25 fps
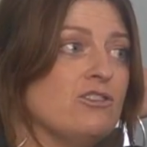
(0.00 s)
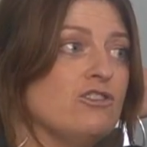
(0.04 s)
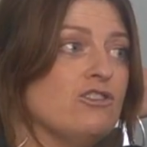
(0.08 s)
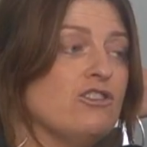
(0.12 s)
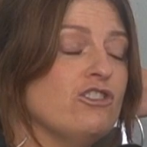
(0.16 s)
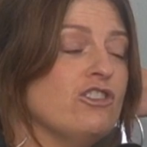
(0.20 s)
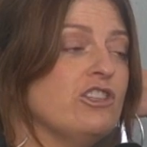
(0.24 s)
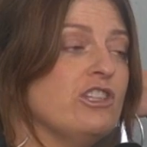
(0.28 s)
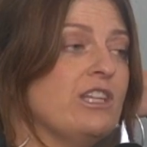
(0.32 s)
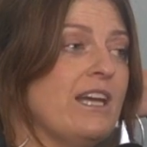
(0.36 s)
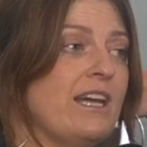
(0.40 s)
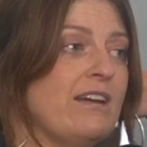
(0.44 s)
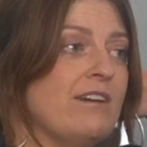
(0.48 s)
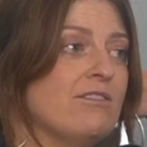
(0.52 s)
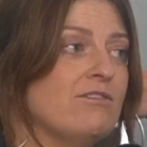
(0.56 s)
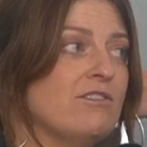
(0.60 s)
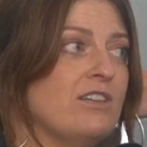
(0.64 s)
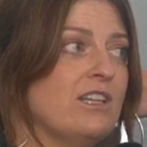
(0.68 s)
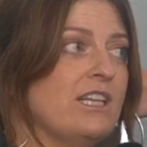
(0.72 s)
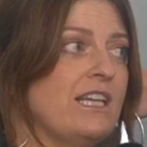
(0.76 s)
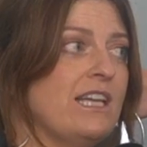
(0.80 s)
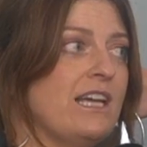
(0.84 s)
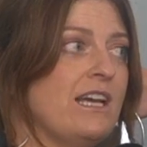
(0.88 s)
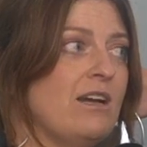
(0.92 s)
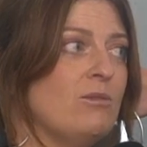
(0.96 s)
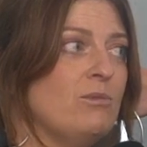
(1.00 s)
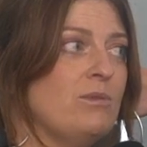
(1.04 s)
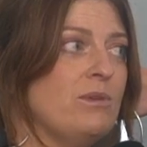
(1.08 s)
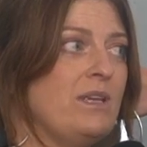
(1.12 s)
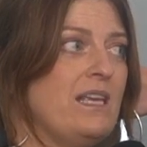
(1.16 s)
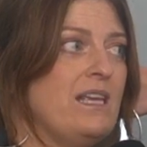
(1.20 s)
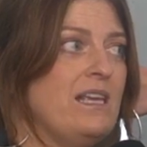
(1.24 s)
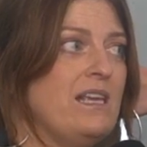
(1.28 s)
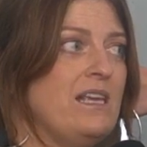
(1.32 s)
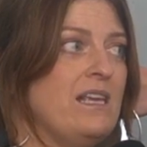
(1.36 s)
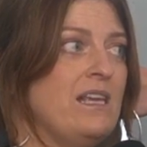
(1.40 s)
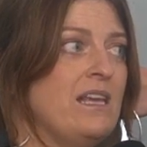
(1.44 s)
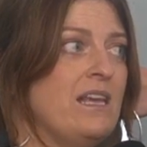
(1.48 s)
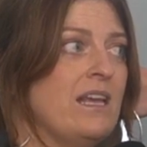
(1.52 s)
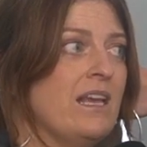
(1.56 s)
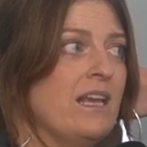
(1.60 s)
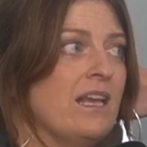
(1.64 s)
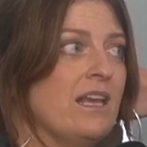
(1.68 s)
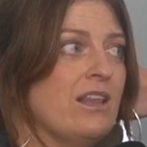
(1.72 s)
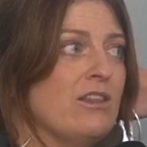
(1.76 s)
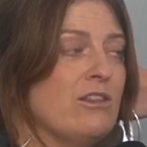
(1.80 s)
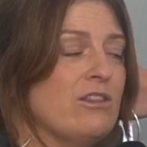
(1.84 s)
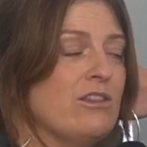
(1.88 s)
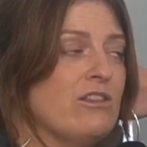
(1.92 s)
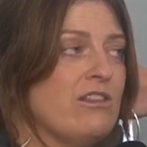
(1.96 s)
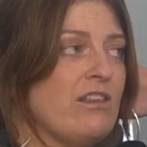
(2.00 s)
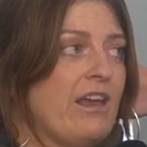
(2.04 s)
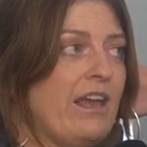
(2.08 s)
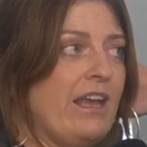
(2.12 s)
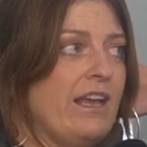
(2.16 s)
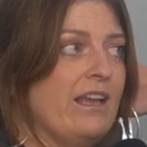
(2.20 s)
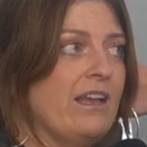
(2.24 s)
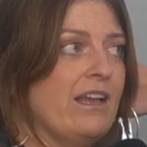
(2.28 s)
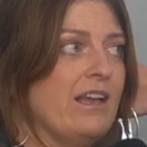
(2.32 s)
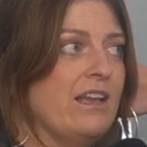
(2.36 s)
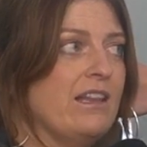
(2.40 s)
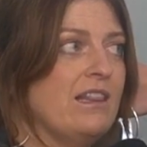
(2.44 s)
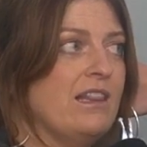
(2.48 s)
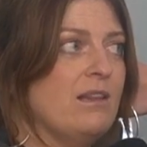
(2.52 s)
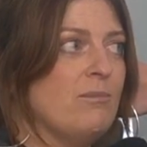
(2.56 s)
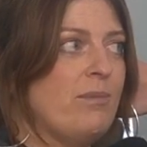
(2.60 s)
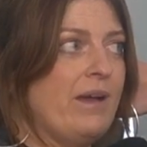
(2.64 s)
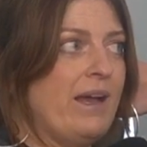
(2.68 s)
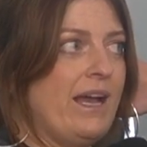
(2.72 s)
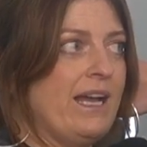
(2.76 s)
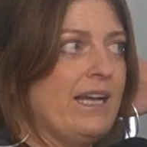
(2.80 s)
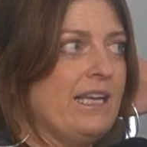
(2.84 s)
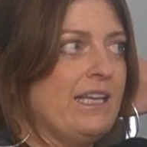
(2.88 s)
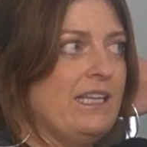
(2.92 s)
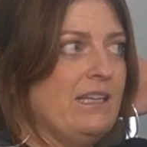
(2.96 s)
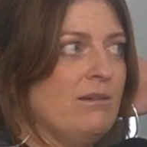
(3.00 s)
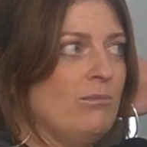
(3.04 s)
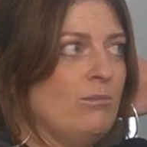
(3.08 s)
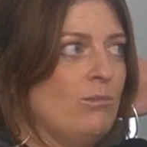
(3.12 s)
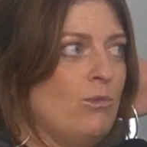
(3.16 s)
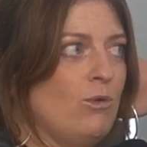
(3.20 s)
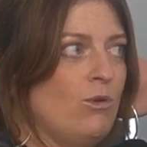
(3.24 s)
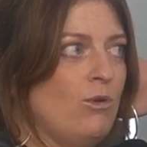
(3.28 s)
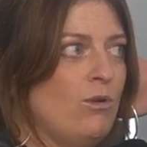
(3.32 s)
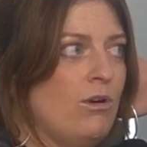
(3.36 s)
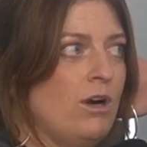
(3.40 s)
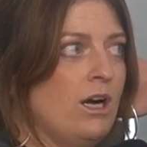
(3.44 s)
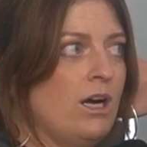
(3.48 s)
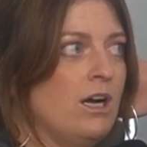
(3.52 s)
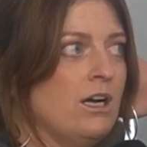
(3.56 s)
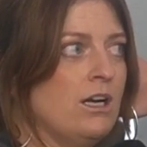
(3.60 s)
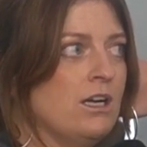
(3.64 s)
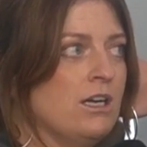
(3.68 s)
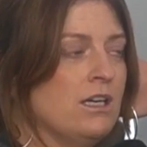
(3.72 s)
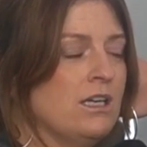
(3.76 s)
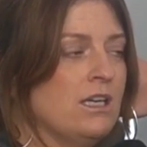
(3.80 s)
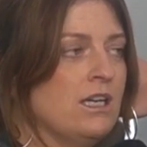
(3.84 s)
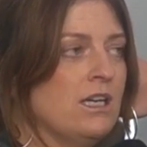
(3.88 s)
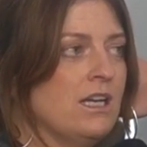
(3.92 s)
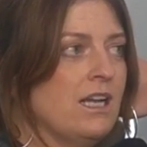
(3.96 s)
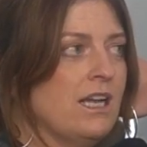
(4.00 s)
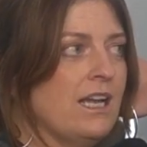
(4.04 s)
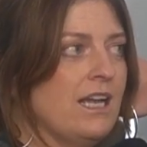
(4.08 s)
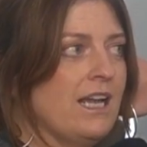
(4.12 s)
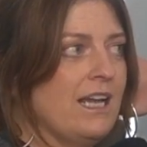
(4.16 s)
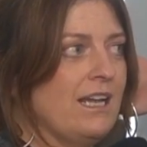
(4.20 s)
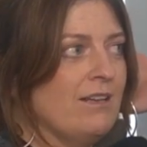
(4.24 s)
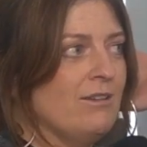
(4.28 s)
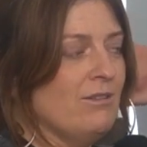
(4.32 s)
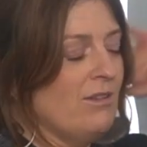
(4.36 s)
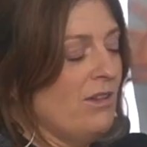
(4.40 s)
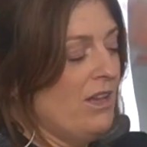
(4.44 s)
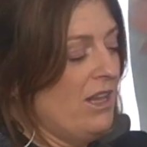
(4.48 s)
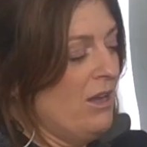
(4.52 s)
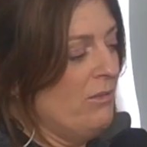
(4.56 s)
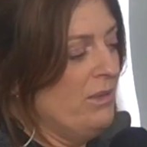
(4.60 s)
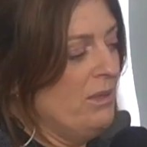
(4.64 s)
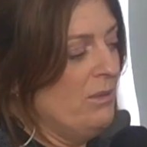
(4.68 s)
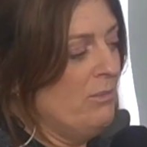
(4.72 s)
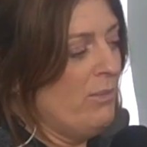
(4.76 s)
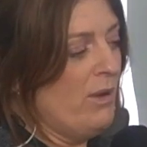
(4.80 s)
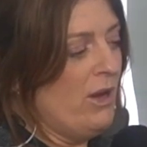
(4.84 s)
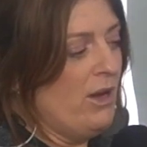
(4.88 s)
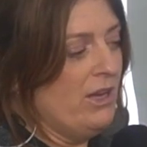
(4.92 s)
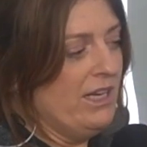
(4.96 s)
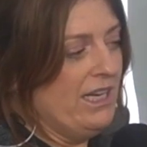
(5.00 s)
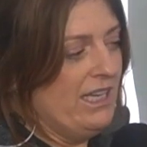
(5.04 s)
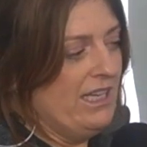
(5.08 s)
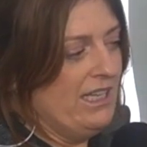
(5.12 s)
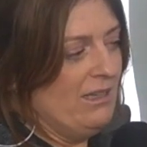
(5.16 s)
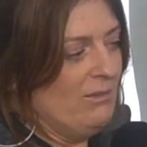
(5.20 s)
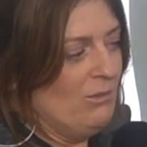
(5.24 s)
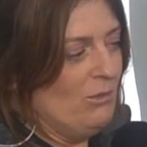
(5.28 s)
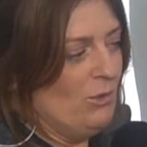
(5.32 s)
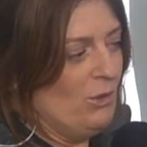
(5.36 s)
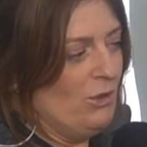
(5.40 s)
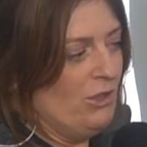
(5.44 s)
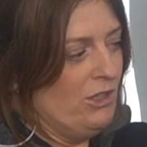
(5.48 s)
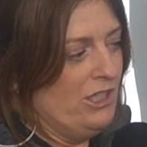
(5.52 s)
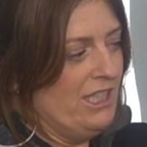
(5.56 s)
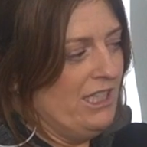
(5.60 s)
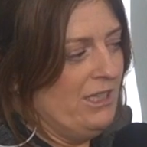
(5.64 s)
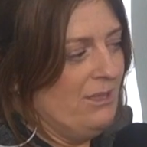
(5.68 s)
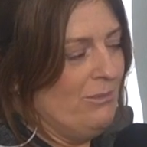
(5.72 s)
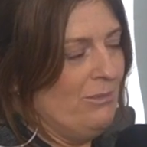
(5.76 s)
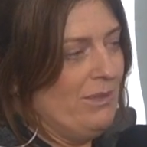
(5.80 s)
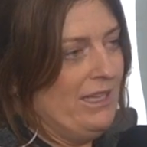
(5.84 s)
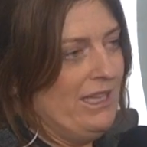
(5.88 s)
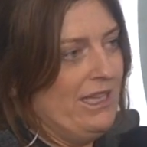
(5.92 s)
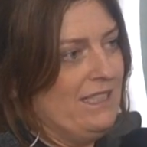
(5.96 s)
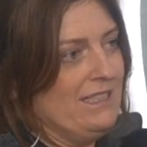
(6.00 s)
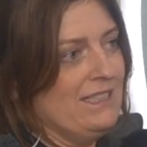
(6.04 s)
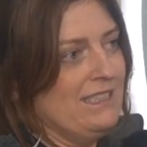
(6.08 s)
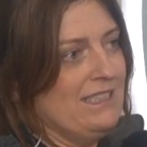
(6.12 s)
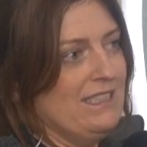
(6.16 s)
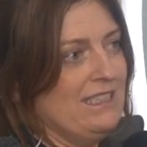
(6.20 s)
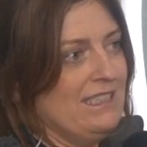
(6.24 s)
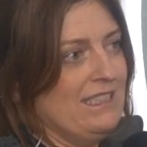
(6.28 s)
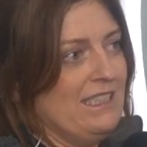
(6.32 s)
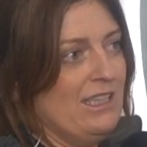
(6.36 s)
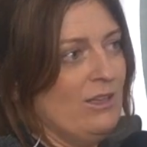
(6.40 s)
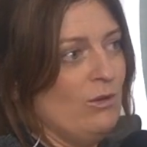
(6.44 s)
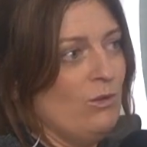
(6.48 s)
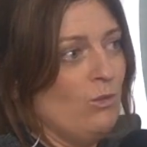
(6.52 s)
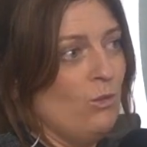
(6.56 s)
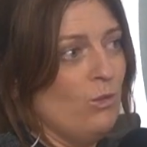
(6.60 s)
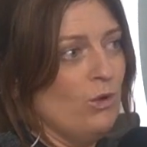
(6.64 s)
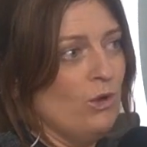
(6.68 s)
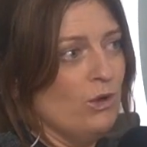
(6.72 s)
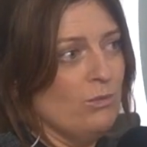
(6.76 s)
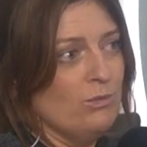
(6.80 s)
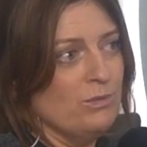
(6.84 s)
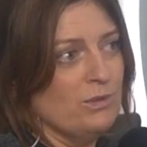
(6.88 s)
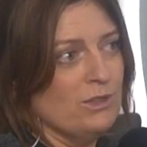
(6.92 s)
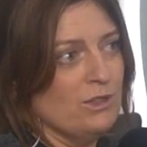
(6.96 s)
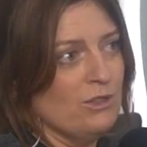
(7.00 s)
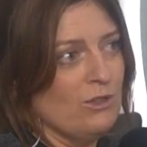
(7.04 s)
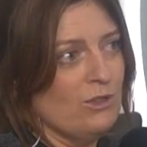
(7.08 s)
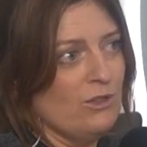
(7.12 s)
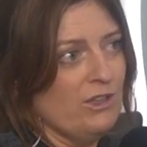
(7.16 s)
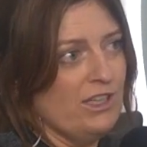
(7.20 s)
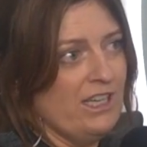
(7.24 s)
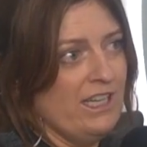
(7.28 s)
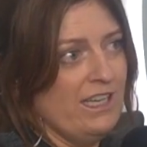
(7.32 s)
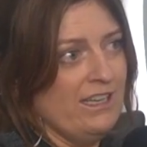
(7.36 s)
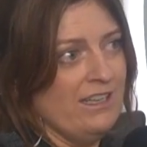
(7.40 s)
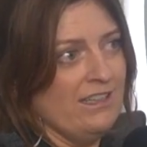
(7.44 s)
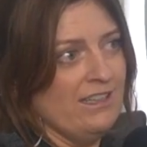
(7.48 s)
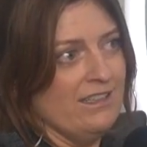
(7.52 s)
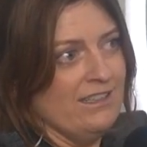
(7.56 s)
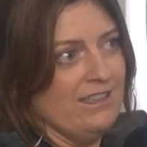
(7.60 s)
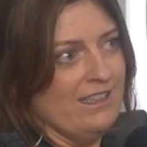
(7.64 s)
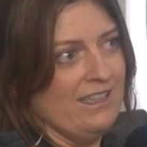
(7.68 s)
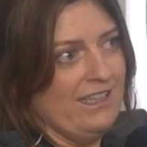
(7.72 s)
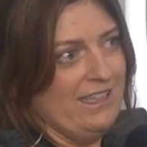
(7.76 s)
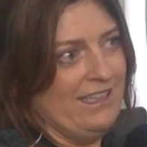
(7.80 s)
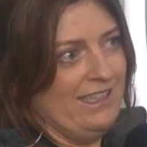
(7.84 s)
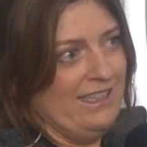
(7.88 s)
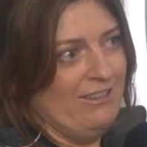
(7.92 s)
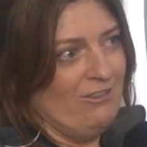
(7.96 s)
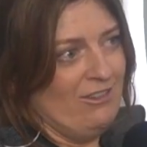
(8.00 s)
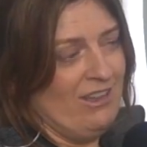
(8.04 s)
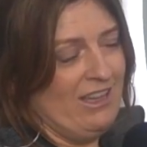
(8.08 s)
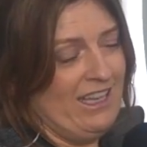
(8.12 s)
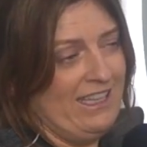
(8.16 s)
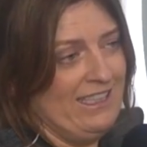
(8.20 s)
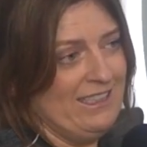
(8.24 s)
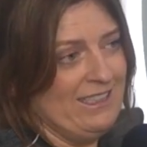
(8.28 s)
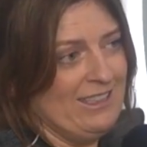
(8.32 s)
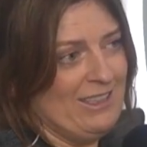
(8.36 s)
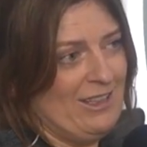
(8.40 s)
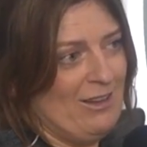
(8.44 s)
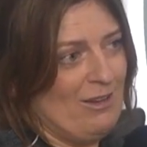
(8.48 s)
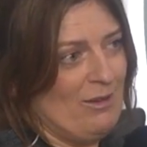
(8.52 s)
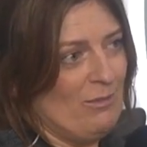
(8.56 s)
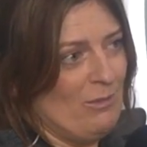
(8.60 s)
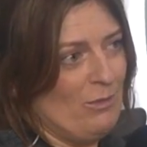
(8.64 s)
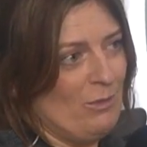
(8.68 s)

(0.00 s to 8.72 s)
You should have like a wee thing in the back of your motor, like a wee button in your motor you can press to say "whoops, sorry," and it lights up.